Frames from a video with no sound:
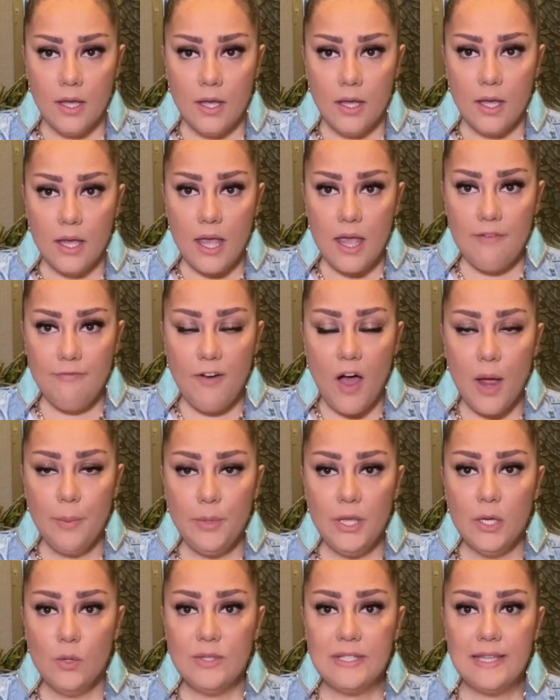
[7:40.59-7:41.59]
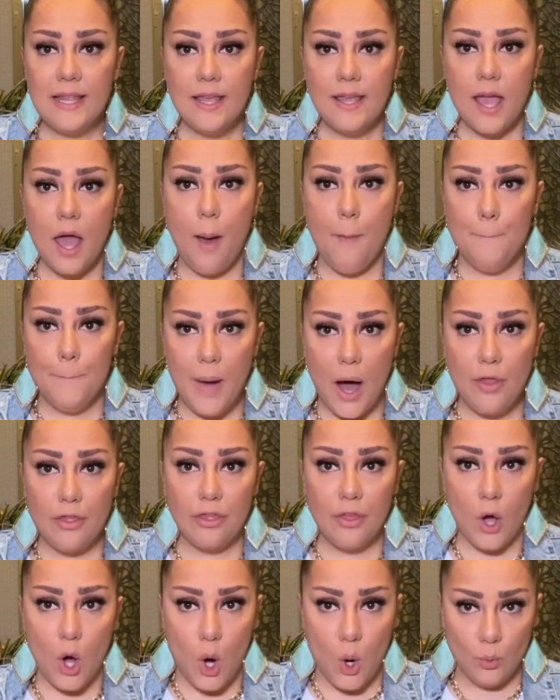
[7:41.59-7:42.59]
If I'm using a
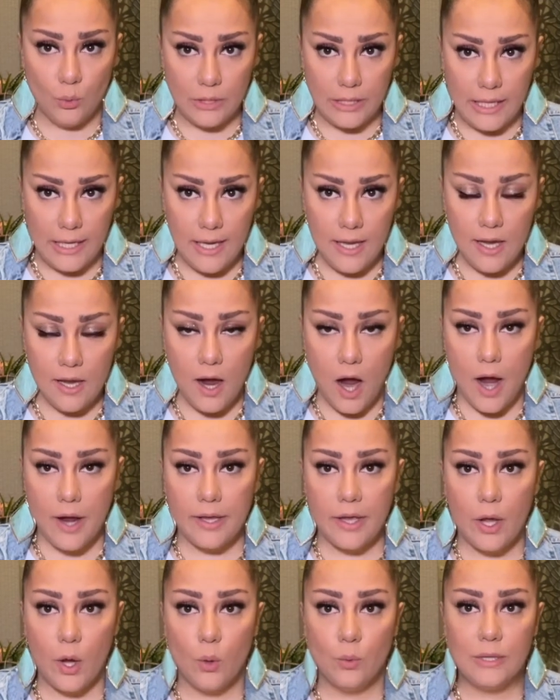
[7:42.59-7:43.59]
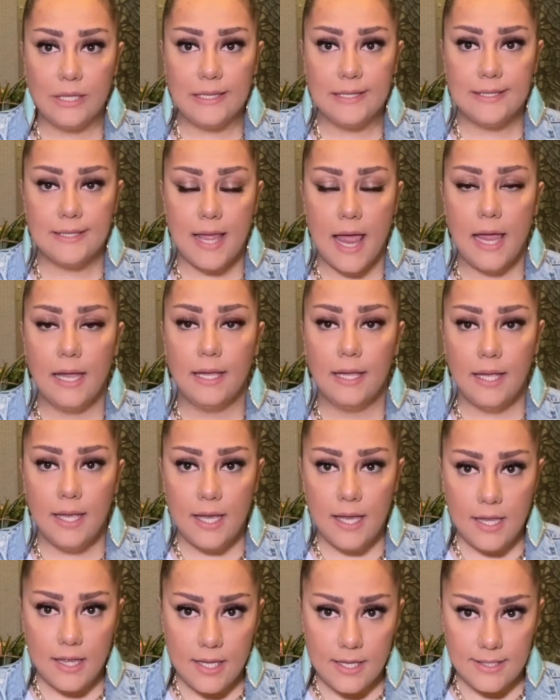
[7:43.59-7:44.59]
month only, I can only say
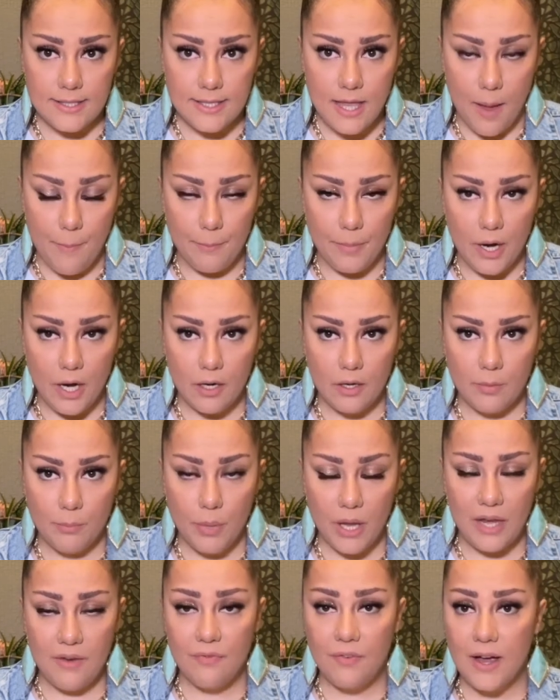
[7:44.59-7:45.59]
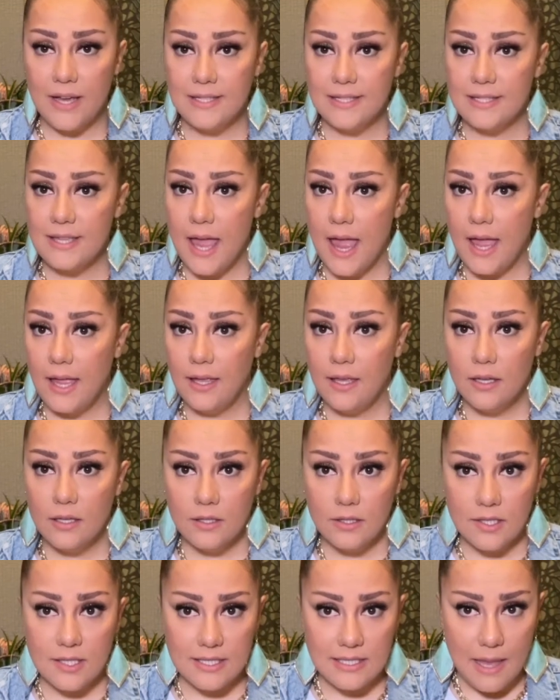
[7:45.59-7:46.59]
in December. But if I say
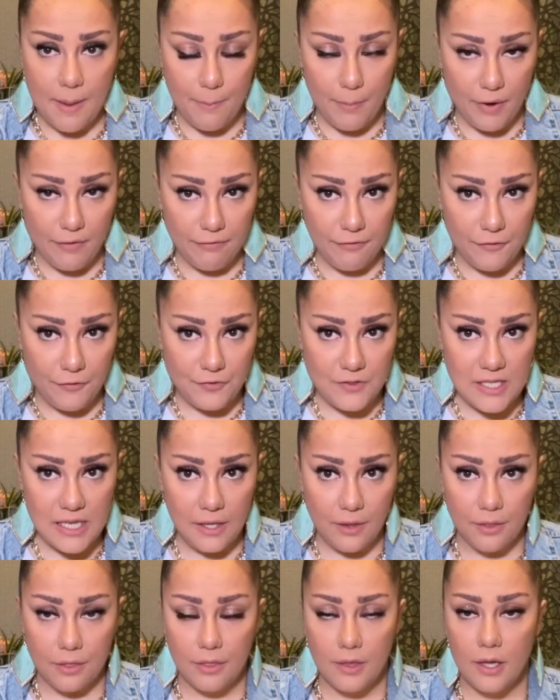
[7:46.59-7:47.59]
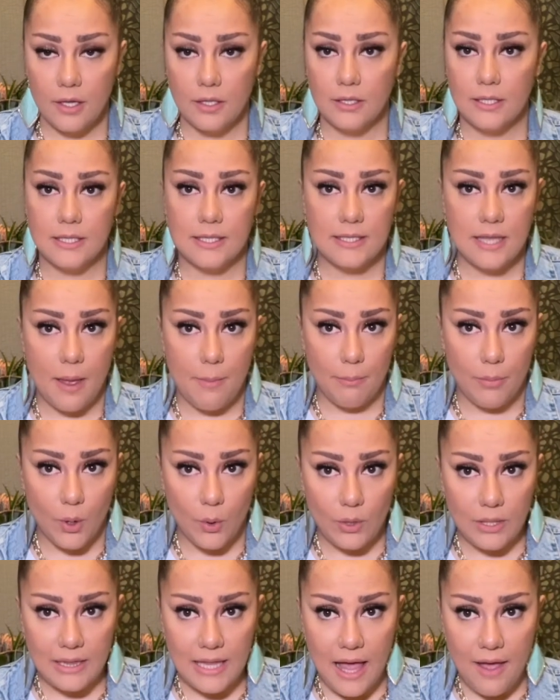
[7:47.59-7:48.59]
December 15th,
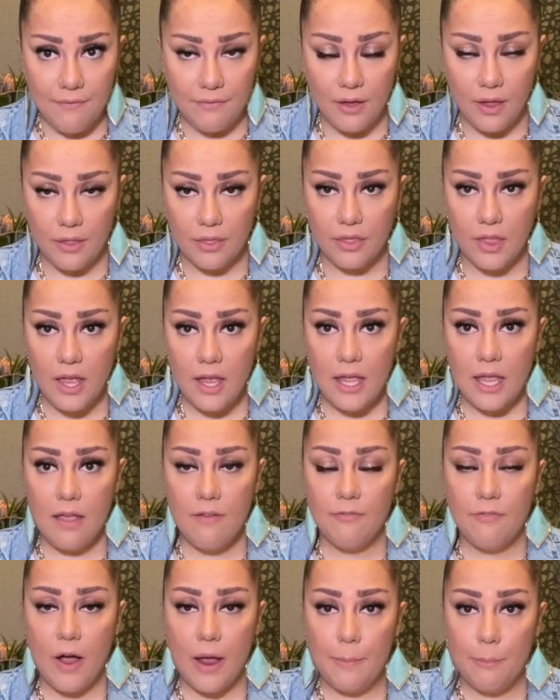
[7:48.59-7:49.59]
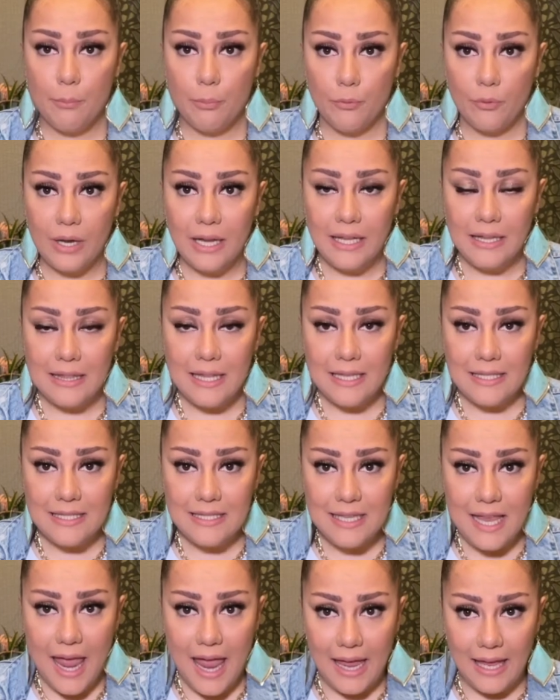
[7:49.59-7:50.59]
December 11th, if I bring the
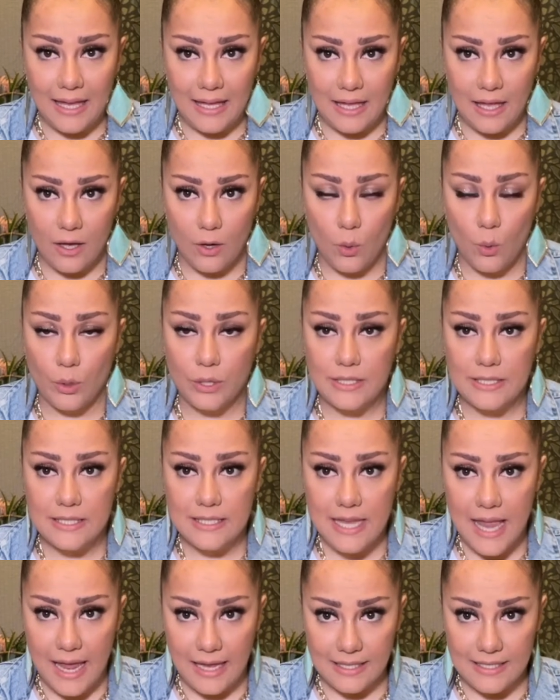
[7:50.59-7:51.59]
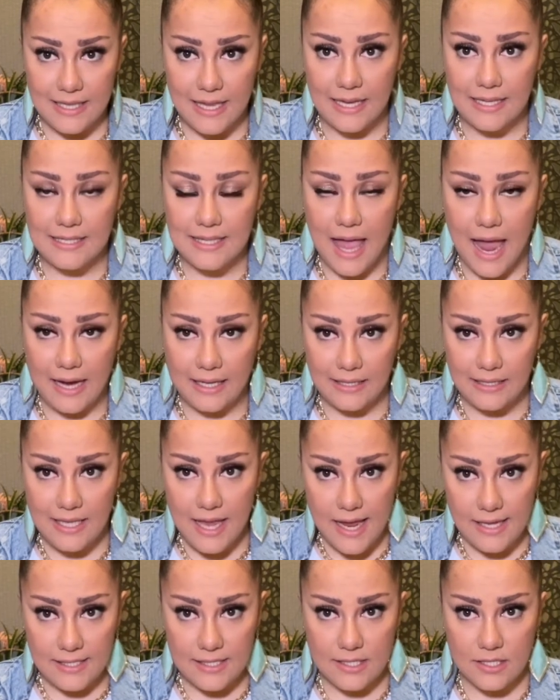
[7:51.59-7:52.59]
day or date, exact
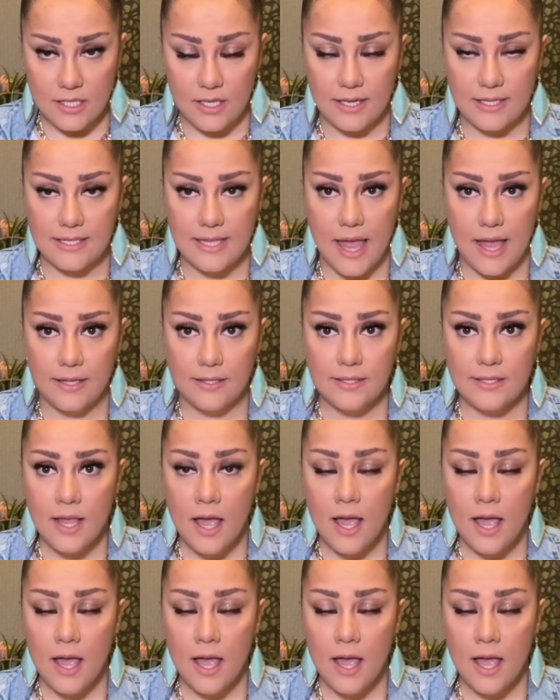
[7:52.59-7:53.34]
date into the sentence,